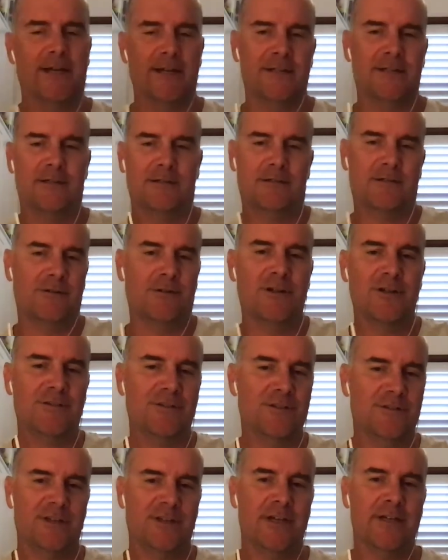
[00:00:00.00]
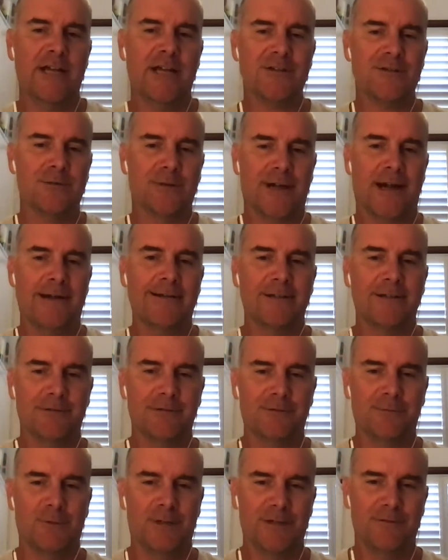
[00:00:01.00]
It turns out in a crisis, our
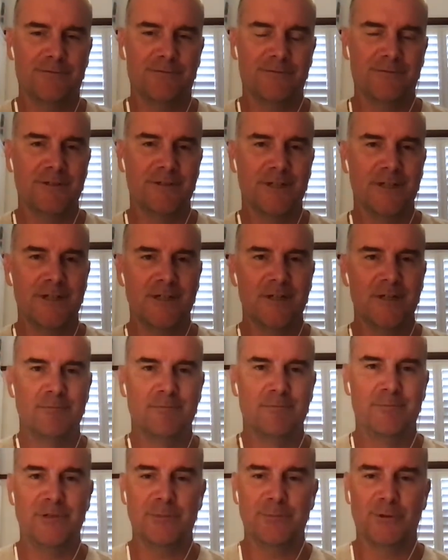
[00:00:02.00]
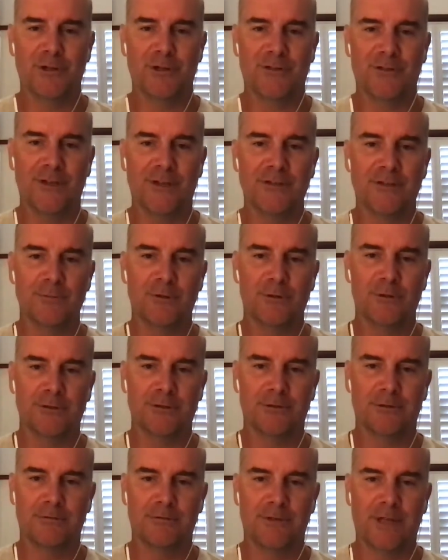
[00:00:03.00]
national character is one of being pretty
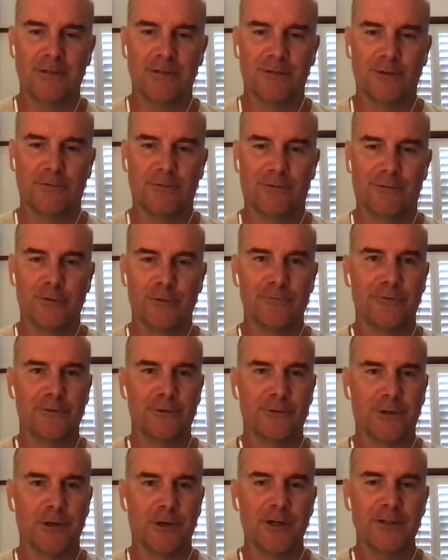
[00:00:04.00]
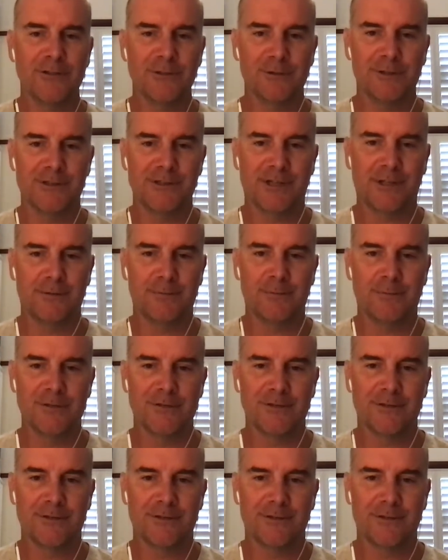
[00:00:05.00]
sensible and, and sort of thoughtful and kind to
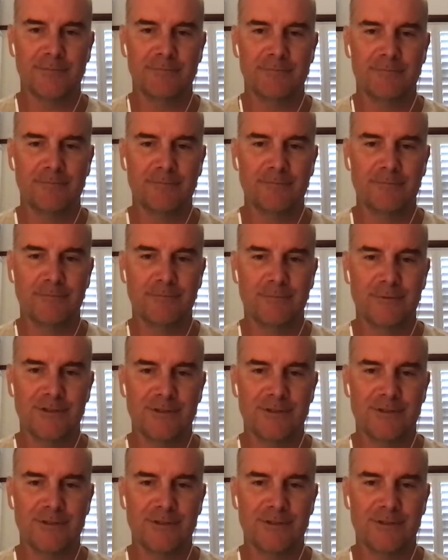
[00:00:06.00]
each other most of the